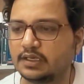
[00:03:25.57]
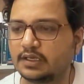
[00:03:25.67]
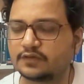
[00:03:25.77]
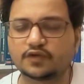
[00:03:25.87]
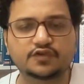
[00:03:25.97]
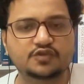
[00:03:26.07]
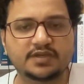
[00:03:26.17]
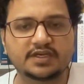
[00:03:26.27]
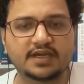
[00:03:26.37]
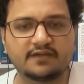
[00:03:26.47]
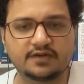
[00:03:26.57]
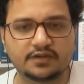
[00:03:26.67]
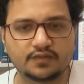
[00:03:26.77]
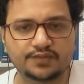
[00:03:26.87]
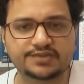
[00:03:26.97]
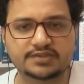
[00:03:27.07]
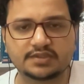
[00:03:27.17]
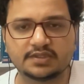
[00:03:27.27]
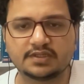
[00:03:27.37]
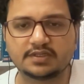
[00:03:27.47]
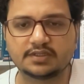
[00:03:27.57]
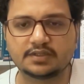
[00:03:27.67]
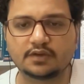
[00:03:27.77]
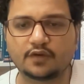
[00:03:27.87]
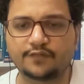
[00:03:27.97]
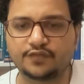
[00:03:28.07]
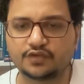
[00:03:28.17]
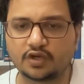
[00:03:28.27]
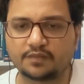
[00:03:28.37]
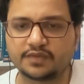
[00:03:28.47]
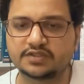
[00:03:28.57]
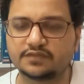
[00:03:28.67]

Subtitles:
I was also making handwritten notes of few topics